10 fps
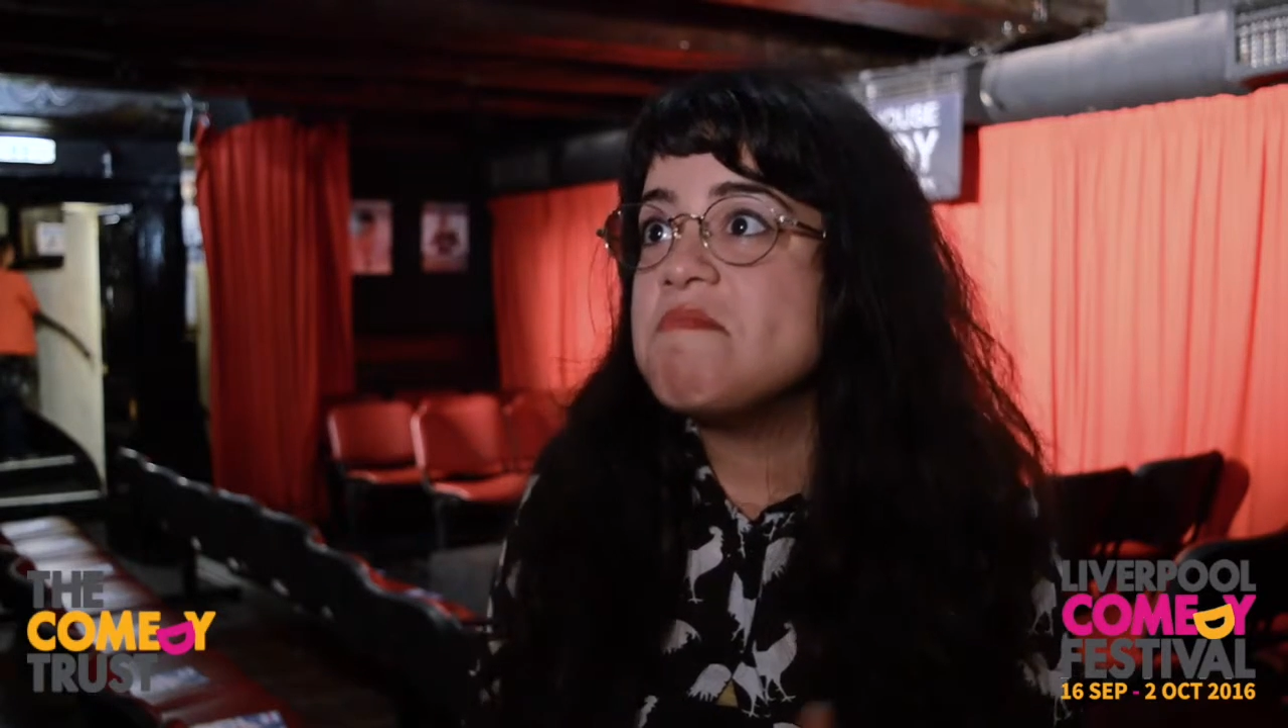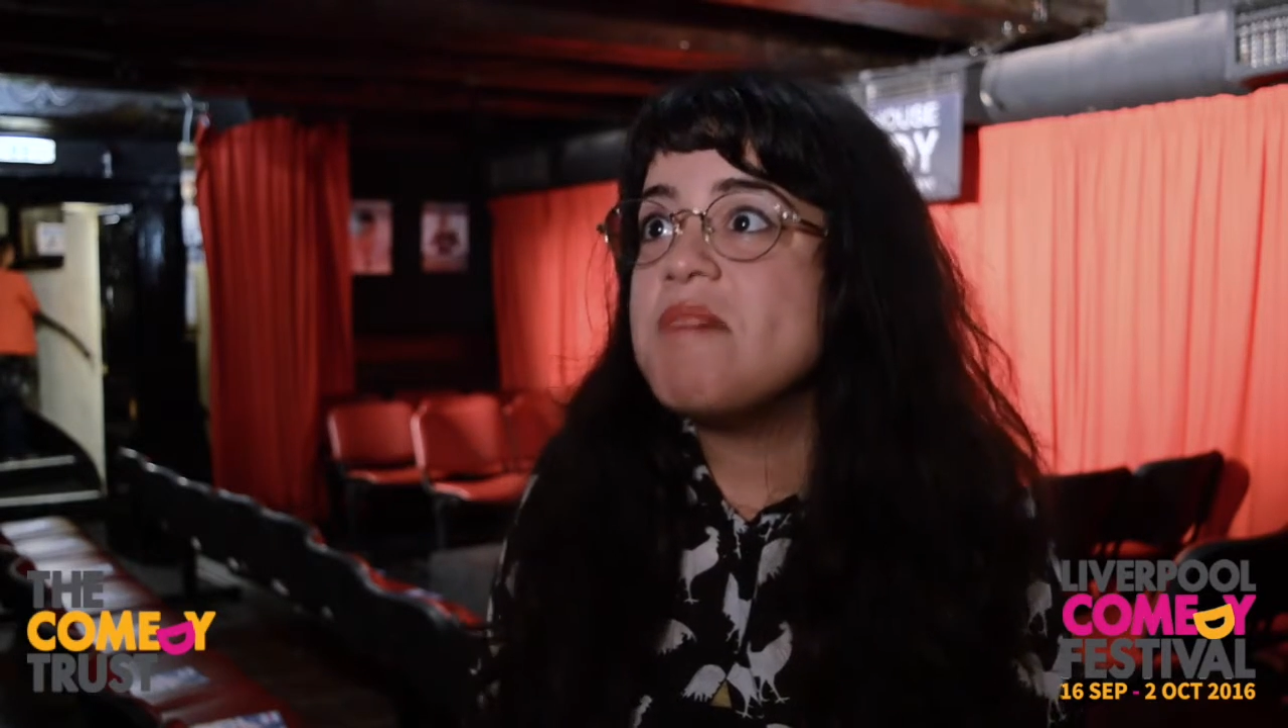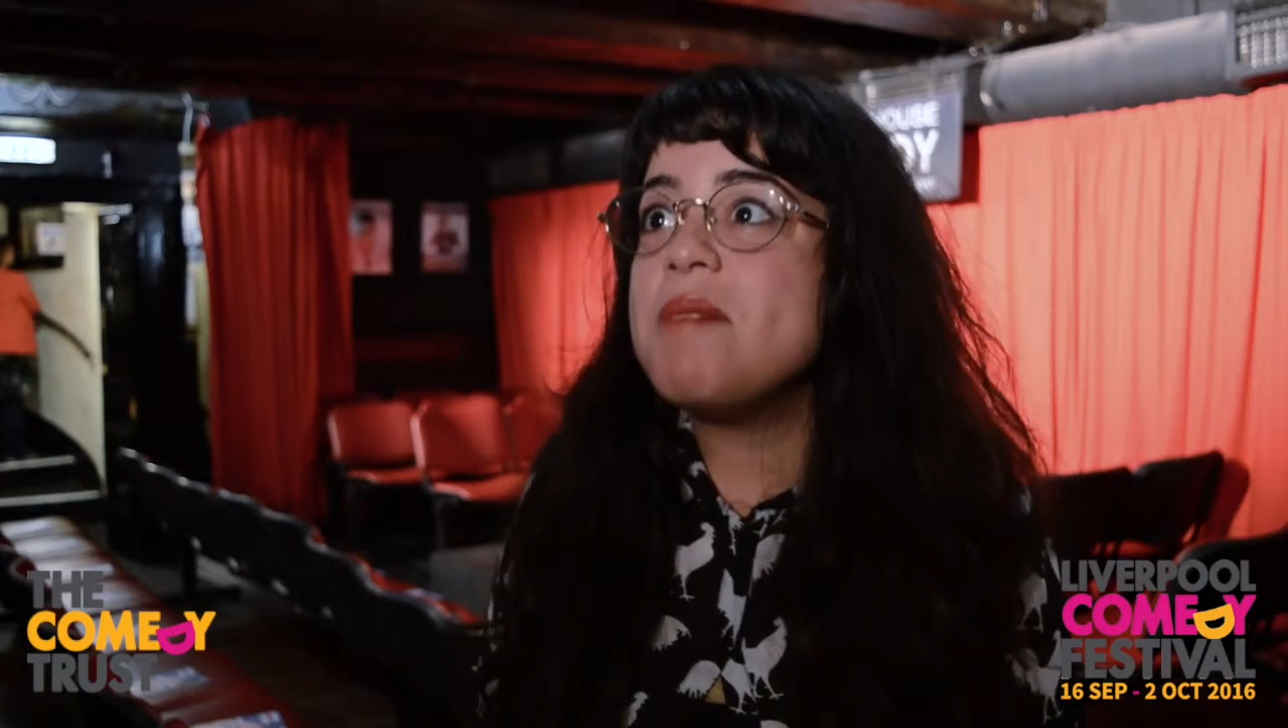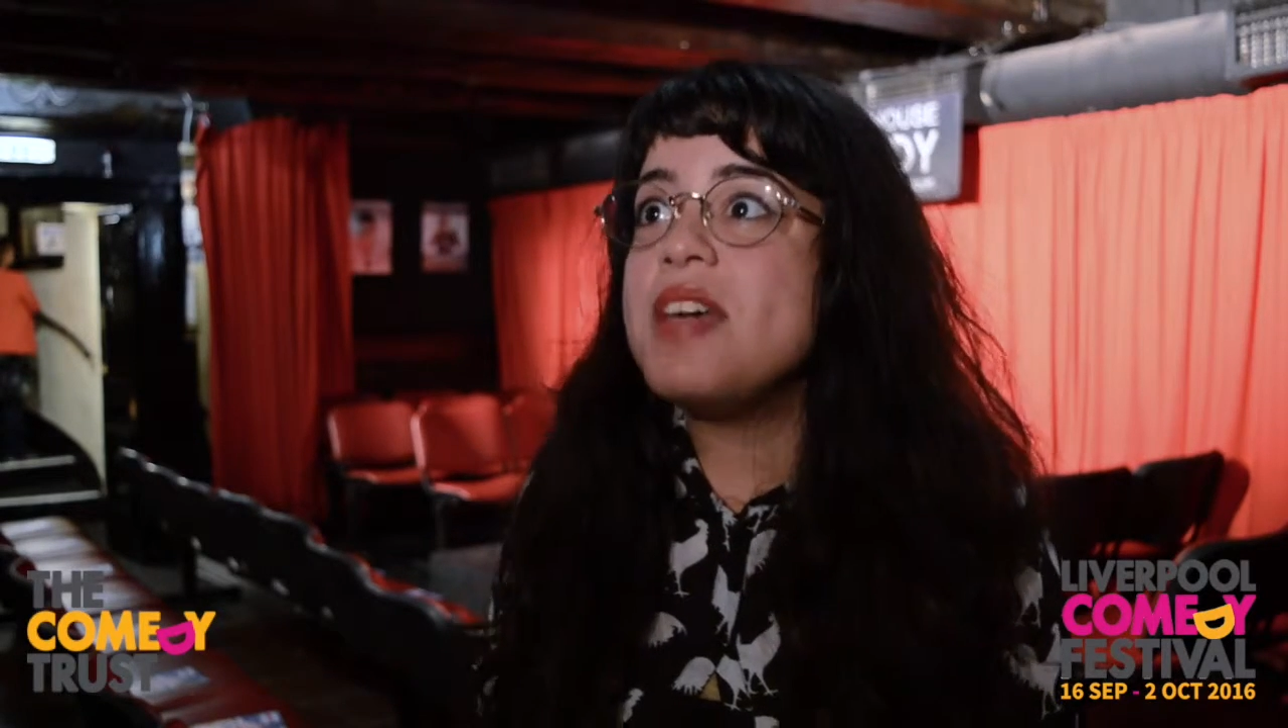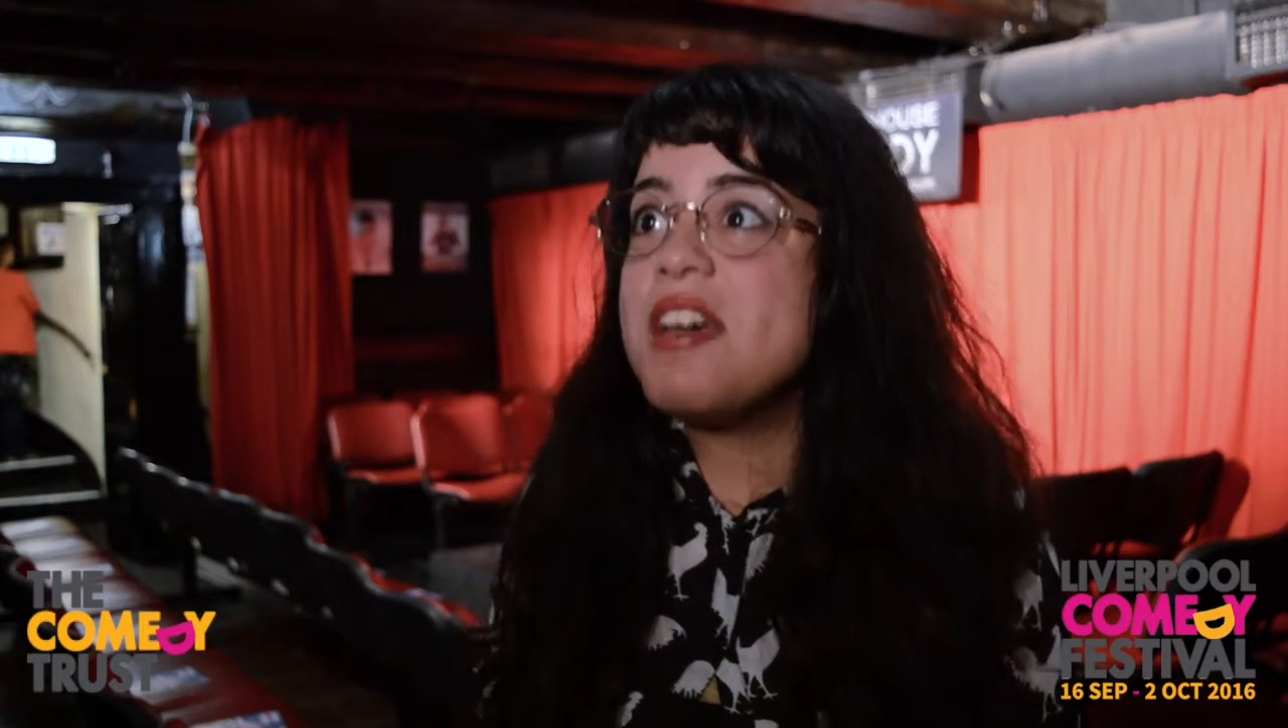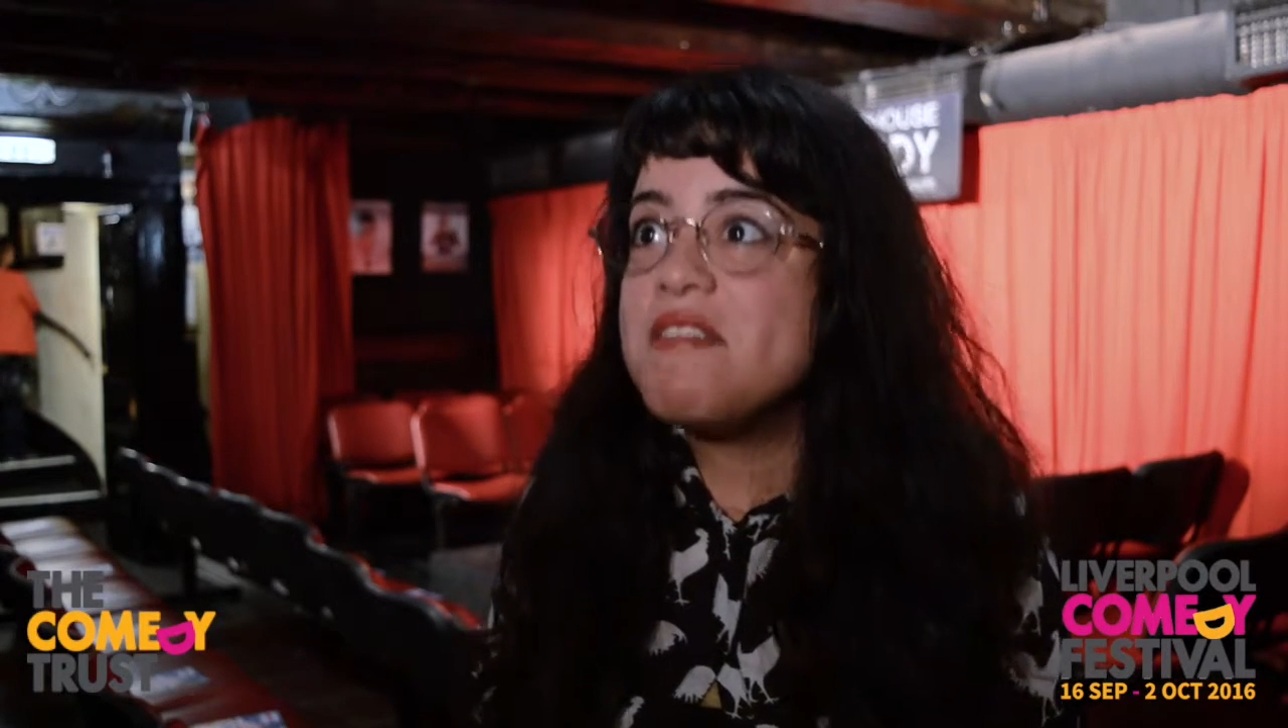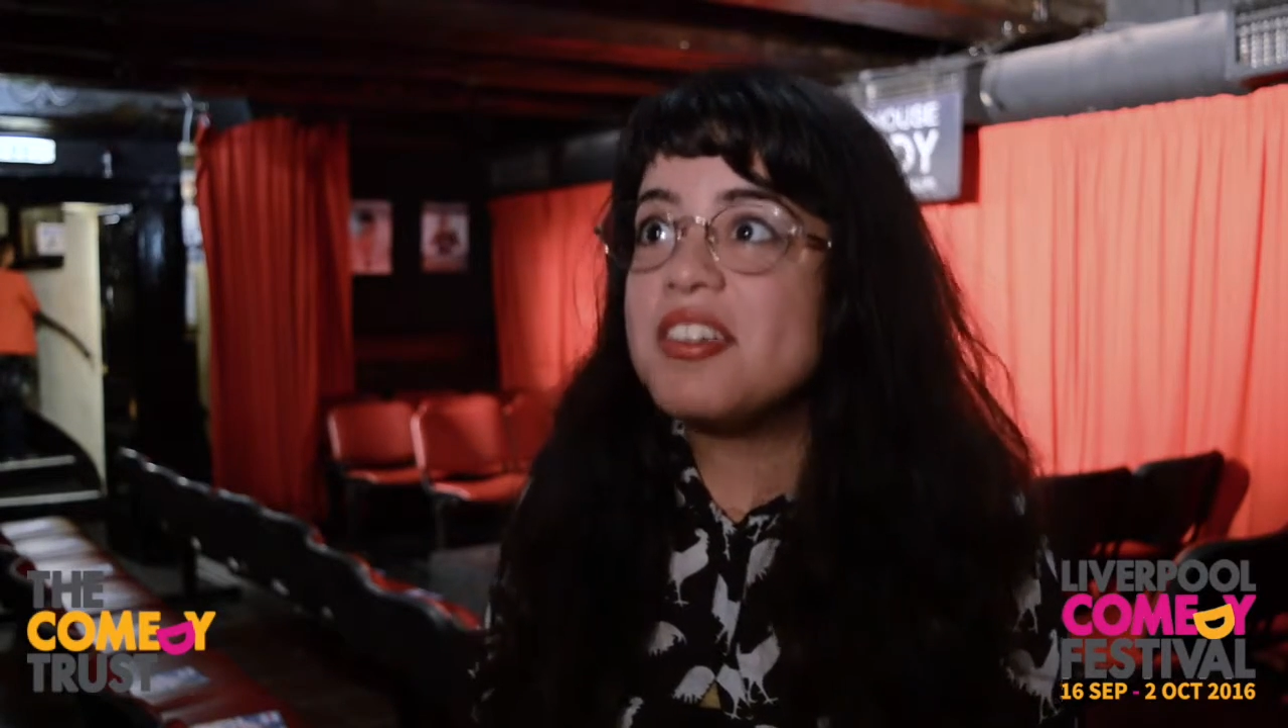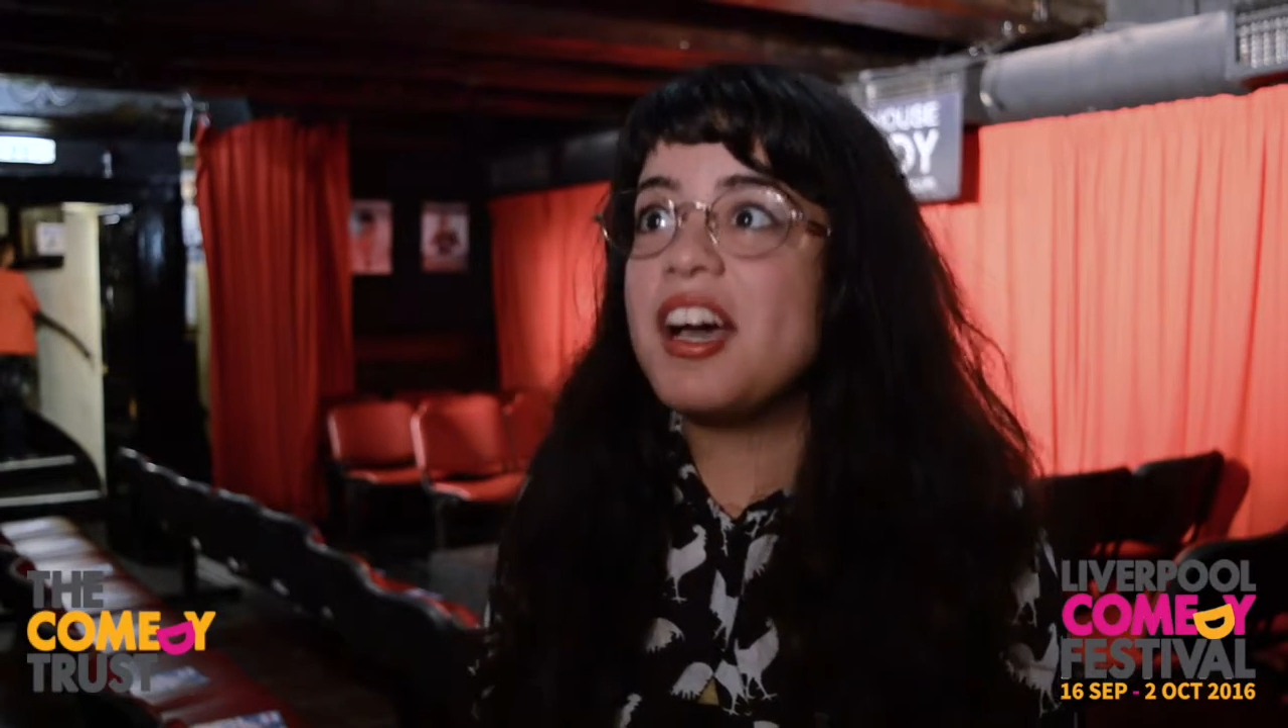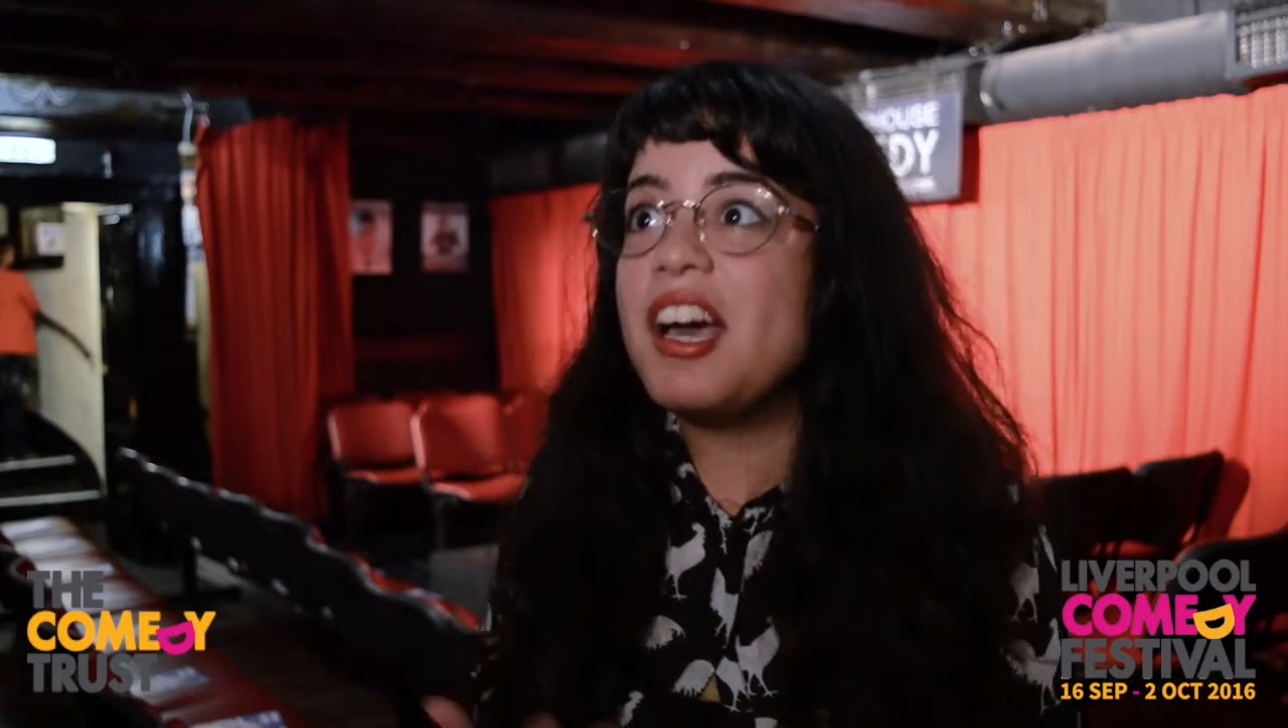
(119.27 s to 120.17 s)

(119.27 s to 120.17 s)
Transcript: maybe even